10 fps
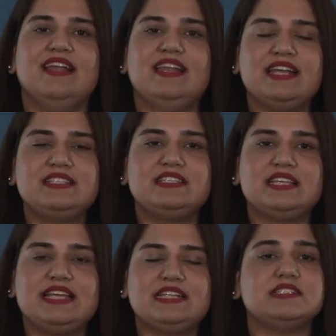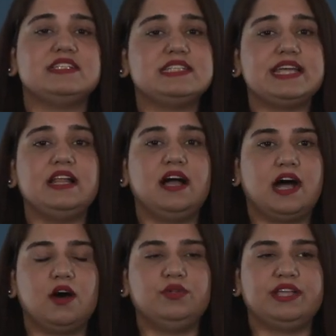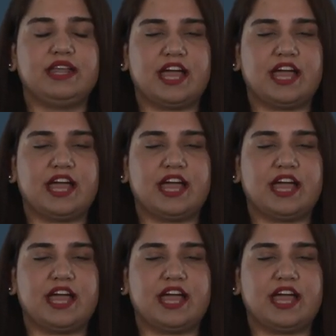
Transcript: Let's see in detail how their